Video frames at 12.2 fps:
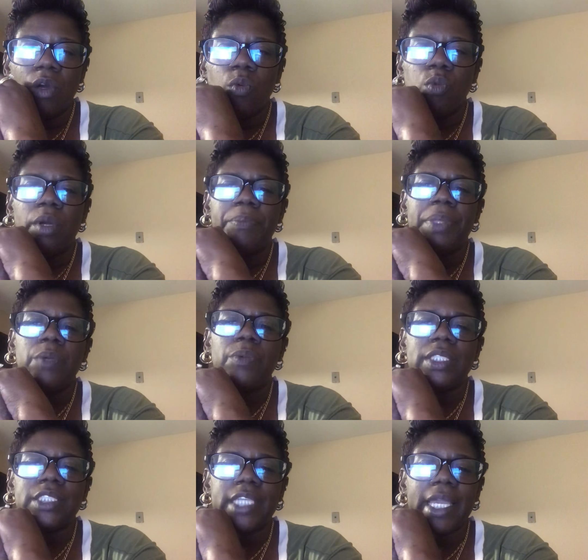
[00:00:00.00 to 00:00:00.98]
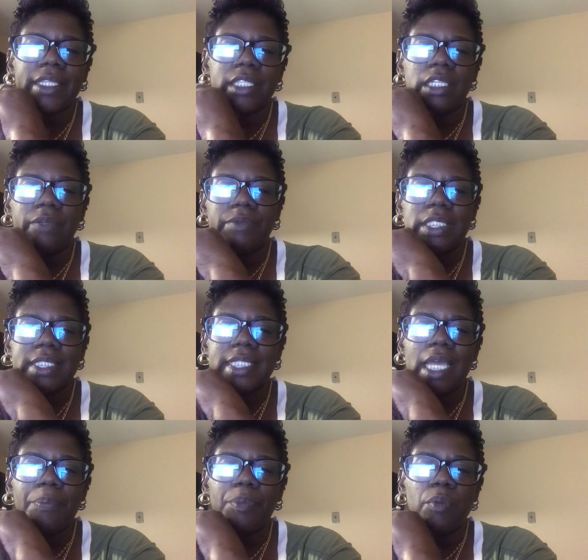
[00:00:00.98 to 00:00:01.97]
would be rejected if the
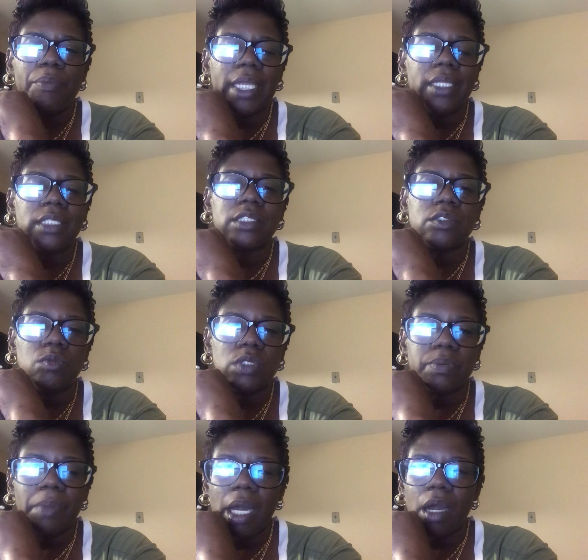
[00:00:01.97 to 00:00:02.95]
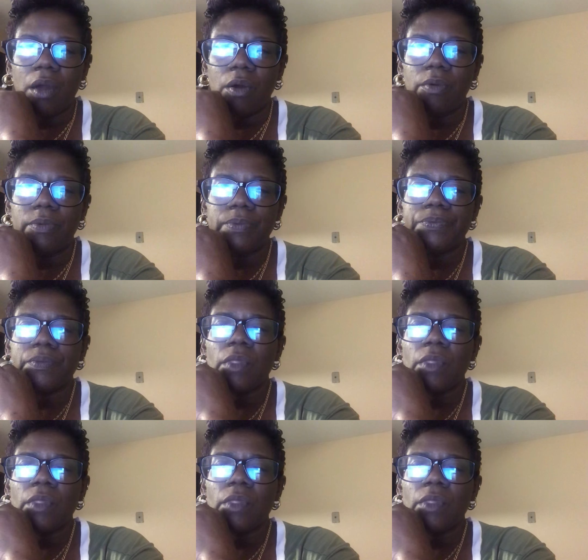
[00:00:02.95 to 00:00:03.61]
sample mean is too small.